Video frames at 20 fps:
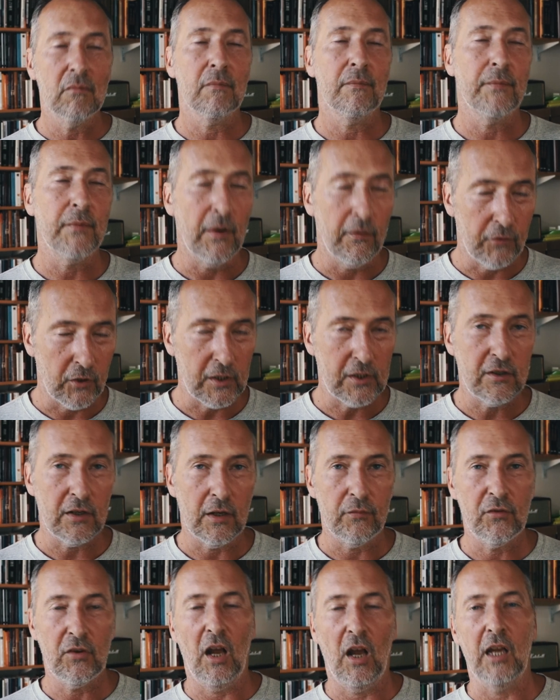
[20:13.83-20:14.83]
a very
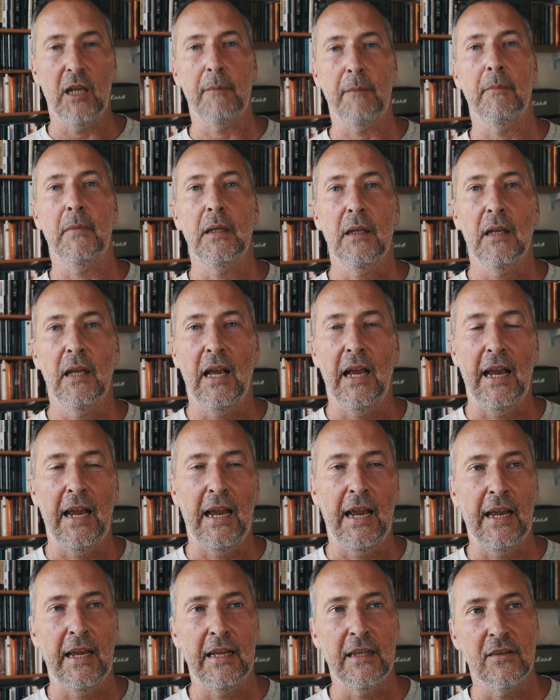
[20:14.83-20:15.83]
tough time
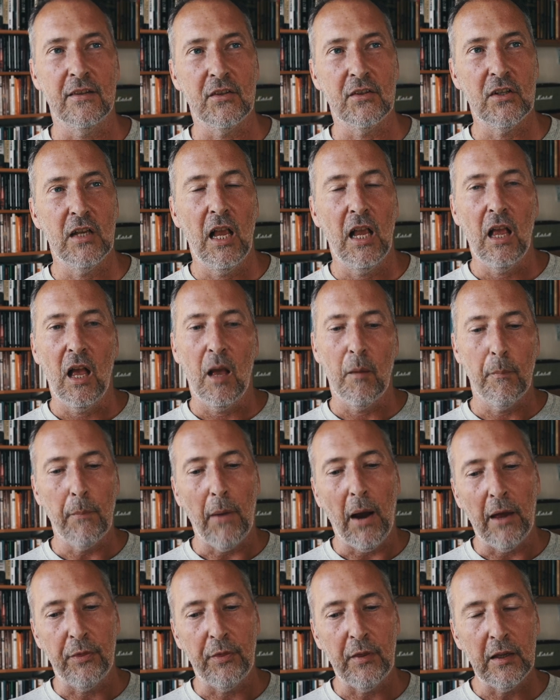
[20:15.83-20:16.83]
and
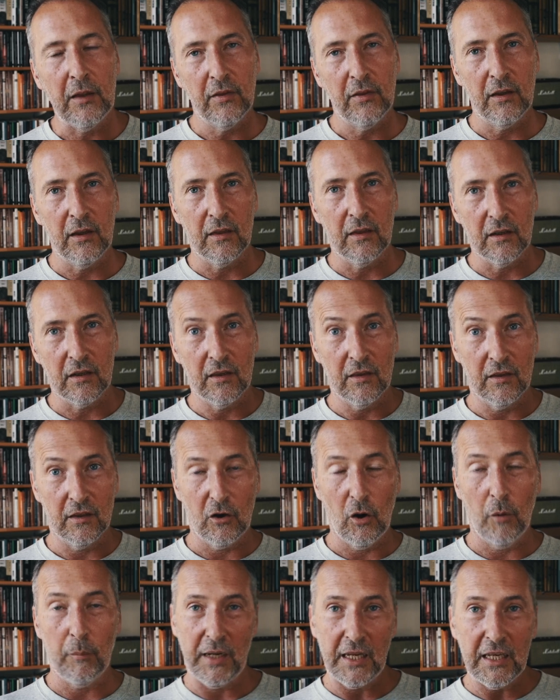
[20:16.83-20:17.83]
I think the, the, the
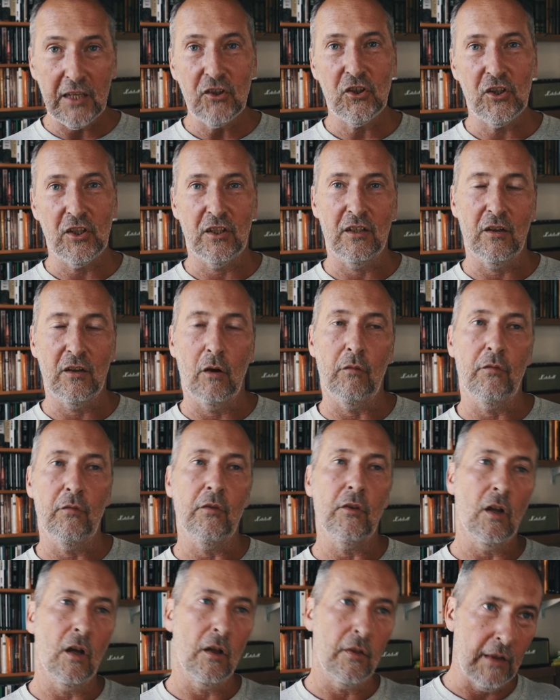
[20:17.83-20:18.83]
combination of
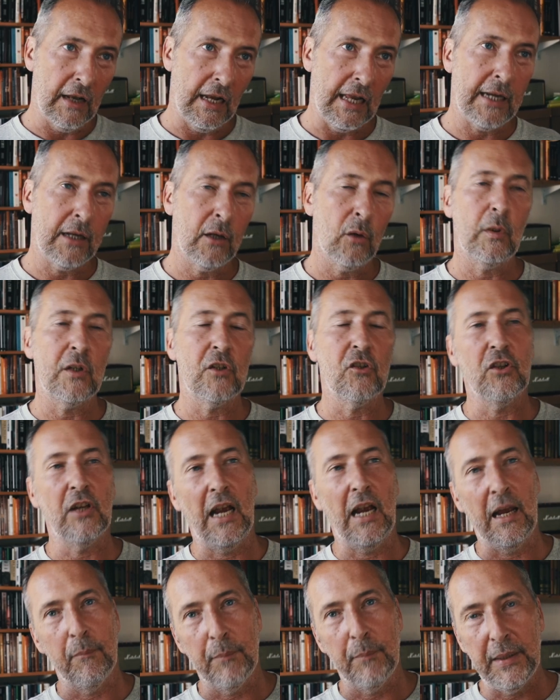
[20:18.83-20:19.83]
the language
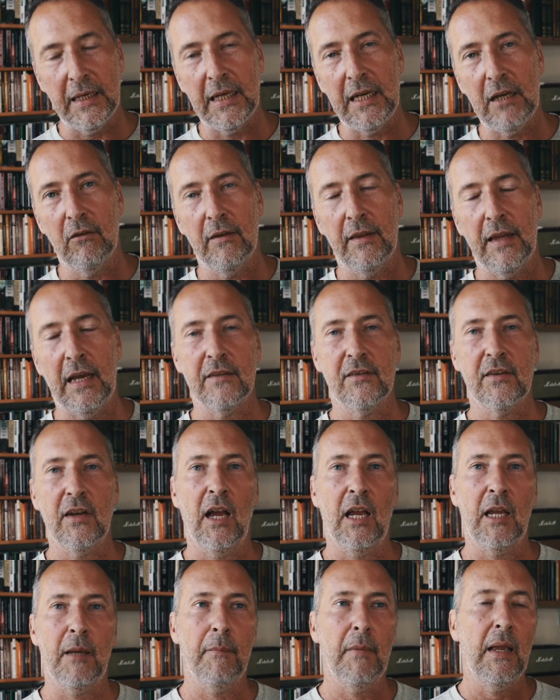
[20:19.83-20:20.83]
and being here at that
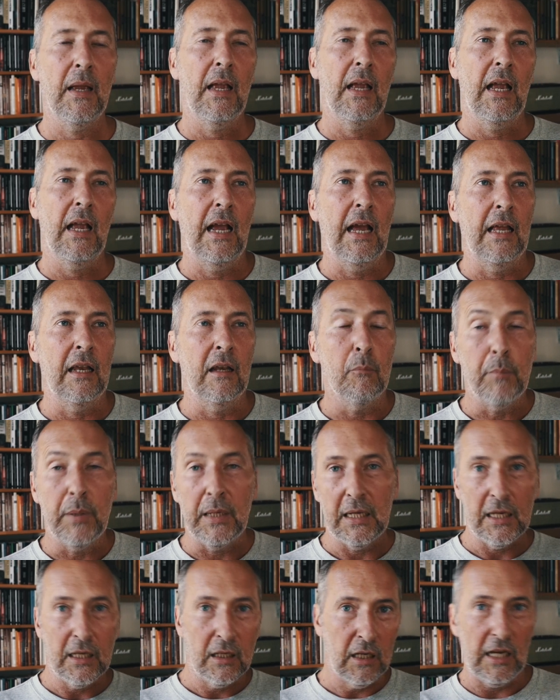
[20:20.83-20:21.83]
time and
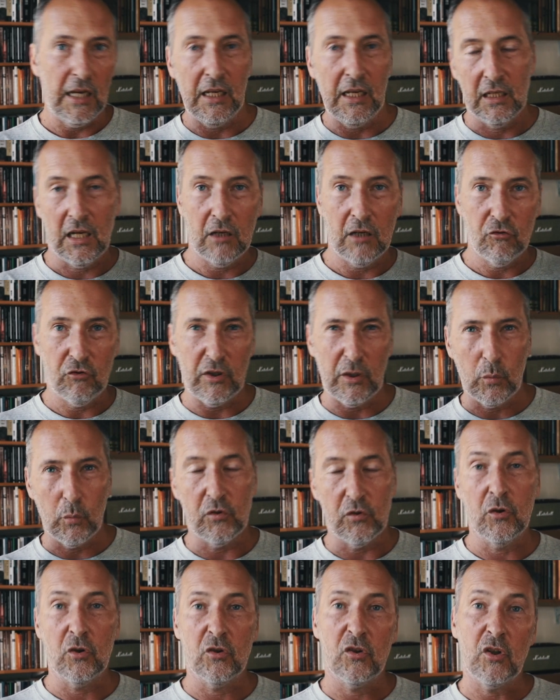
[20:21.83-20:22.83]
being in, in a country that
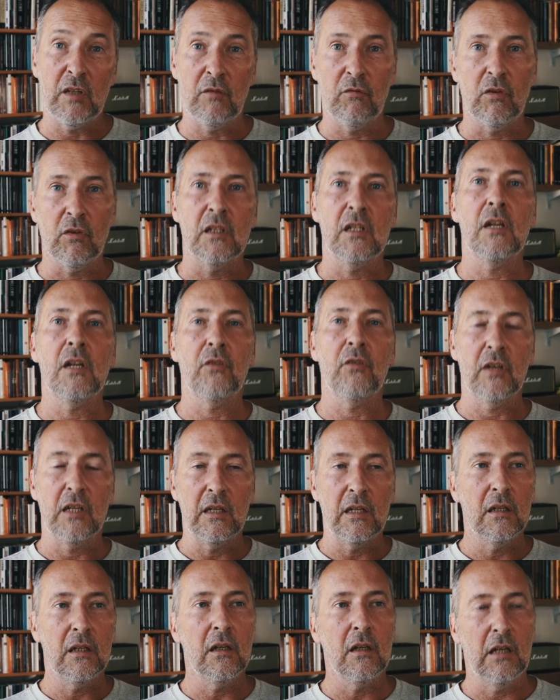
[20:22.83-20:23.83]
was not only very different
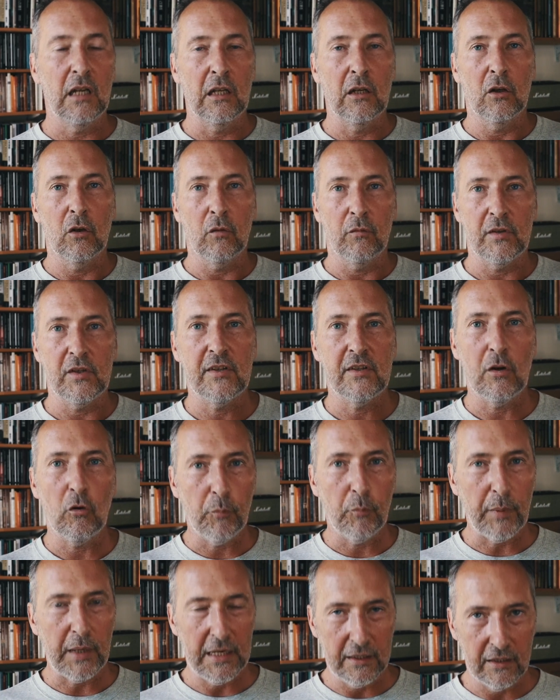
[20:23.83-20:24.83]
in and of itself
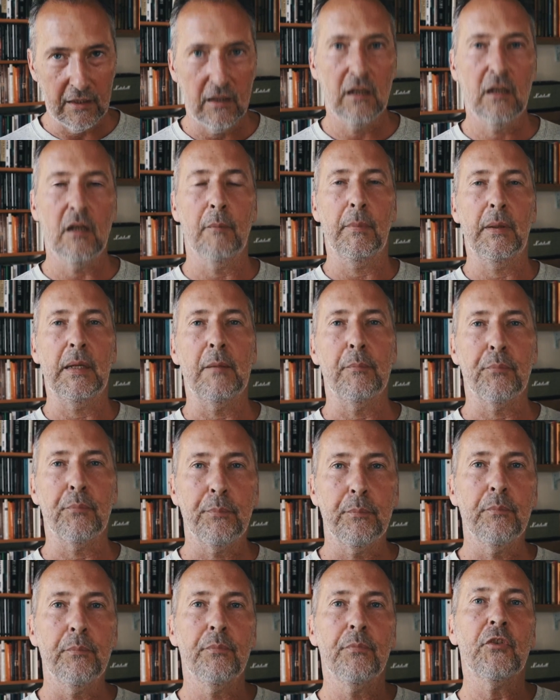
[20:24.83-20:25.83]
but in complete
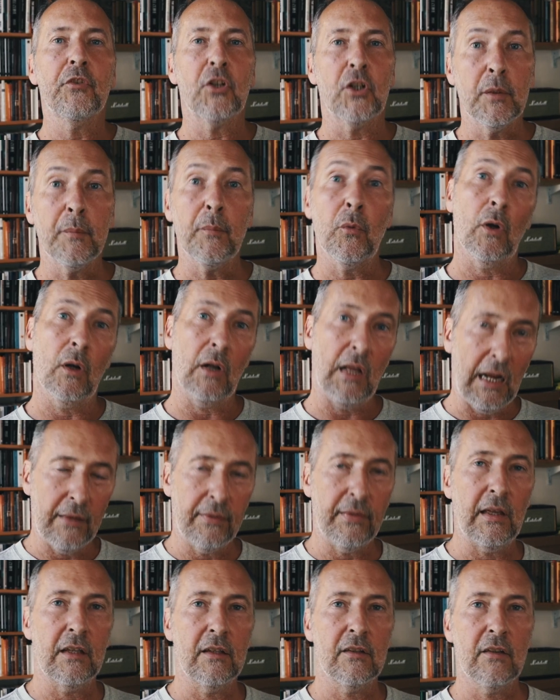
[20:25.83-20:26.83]
turmoil at
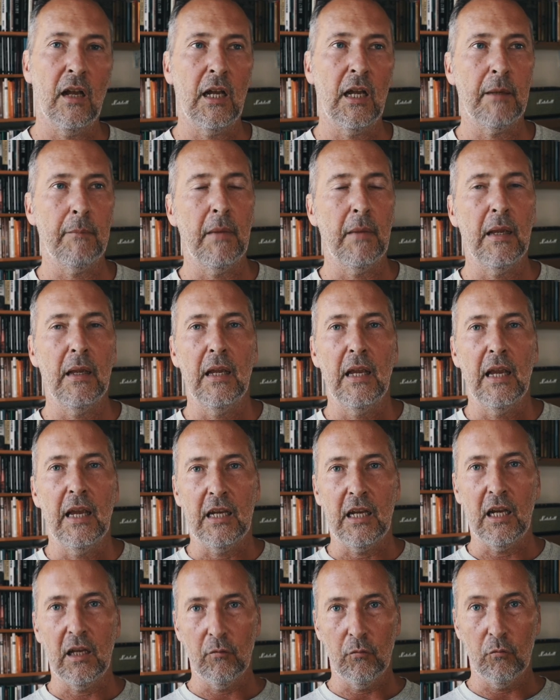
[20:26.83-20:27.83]
that time
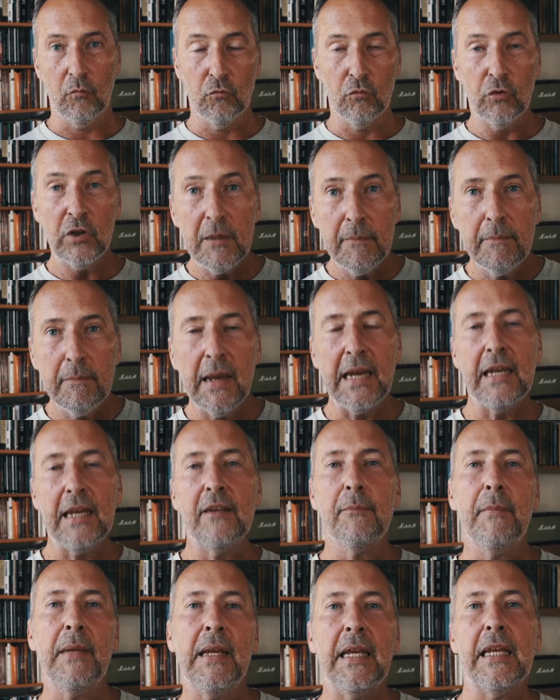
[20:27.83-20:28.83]
kind of
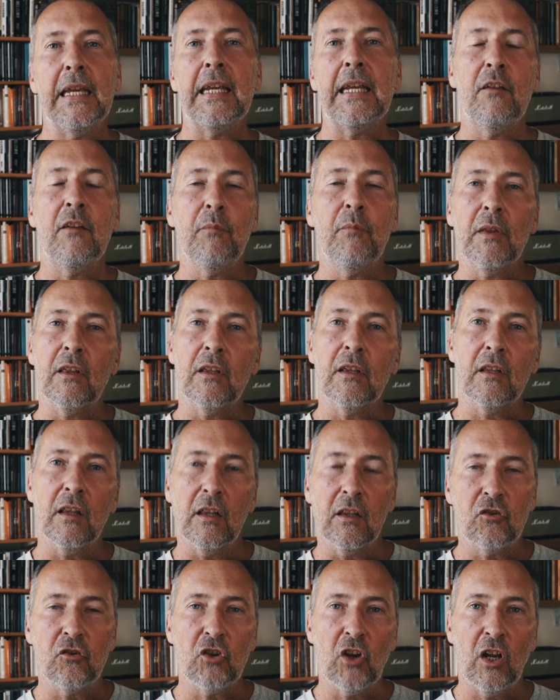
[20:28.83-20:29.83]
remade me, gave me the,
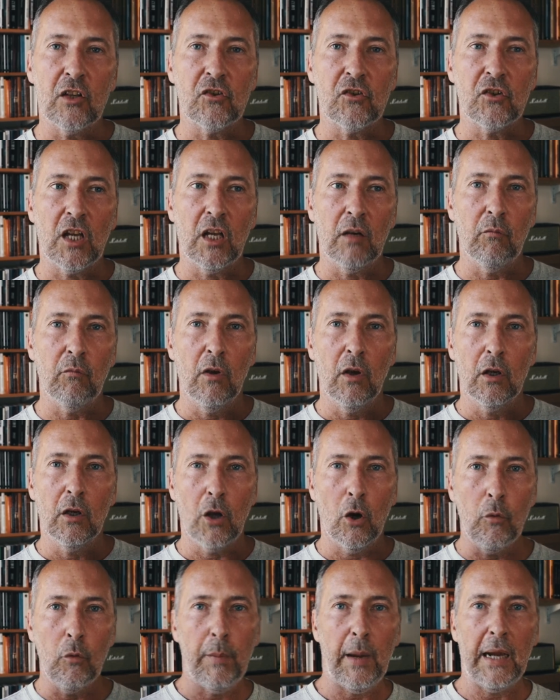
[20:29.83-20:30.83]
the chance to kind of
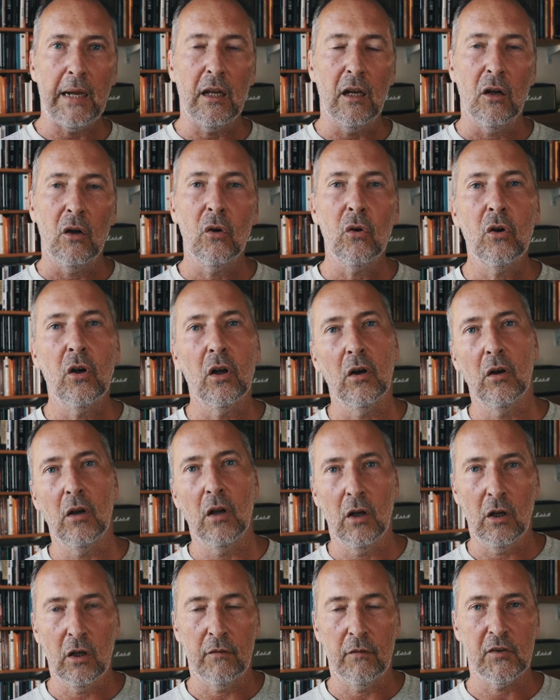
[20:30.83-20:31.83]
go back and look at a
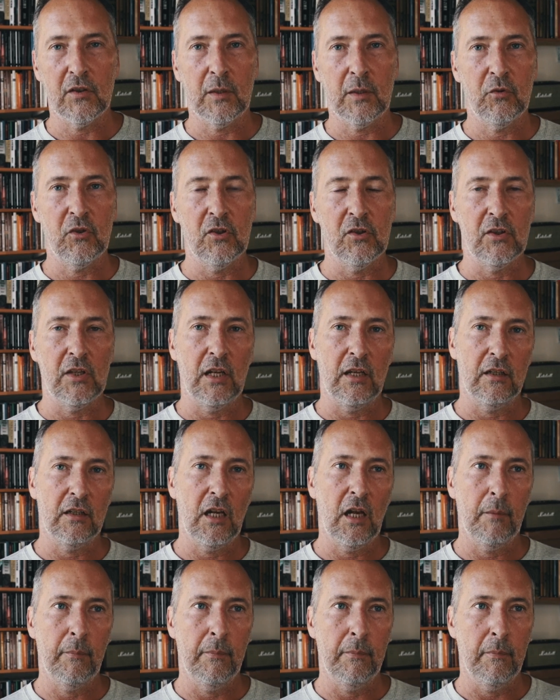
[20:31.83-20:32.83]
lot of assumptions that had
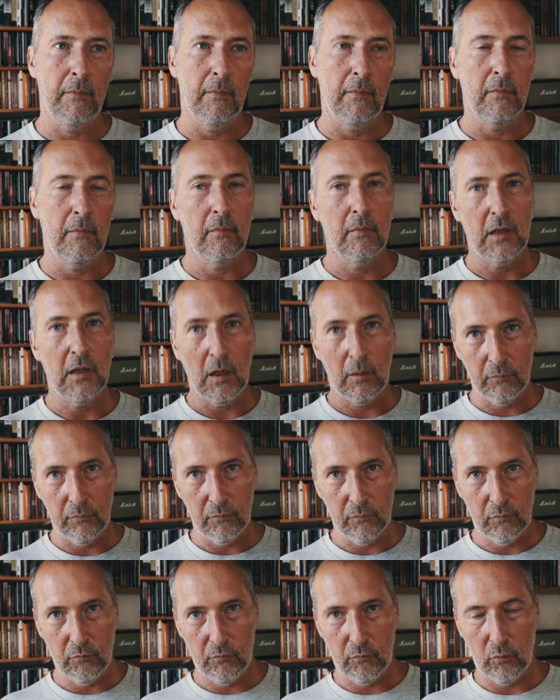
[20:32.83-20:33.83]
come
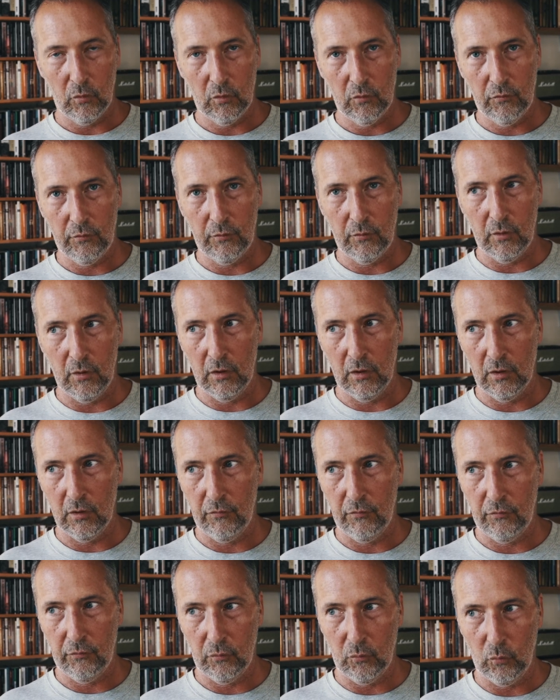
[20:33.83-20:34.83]
come uh,
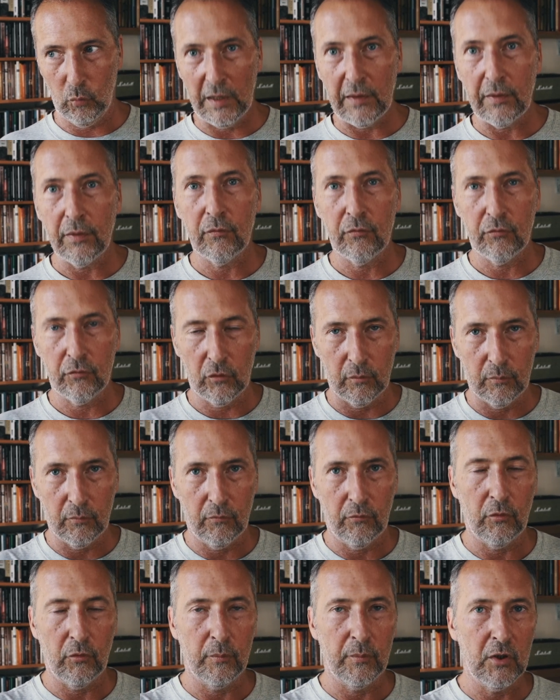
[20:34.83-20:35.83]
with from
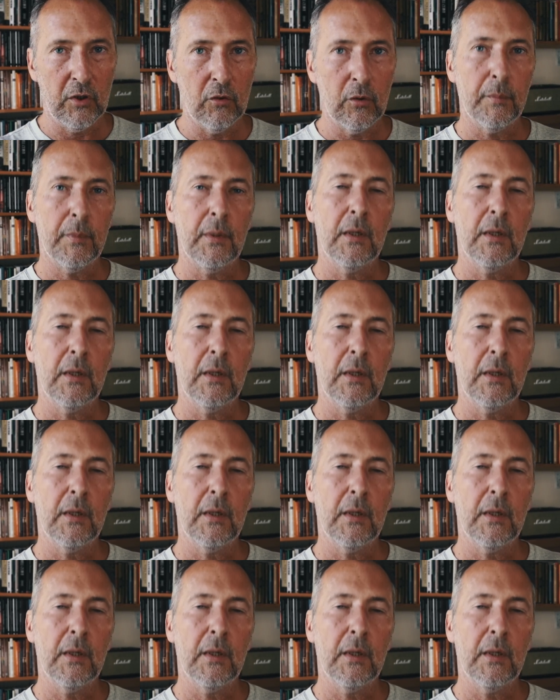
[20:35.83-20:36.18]
from Europe.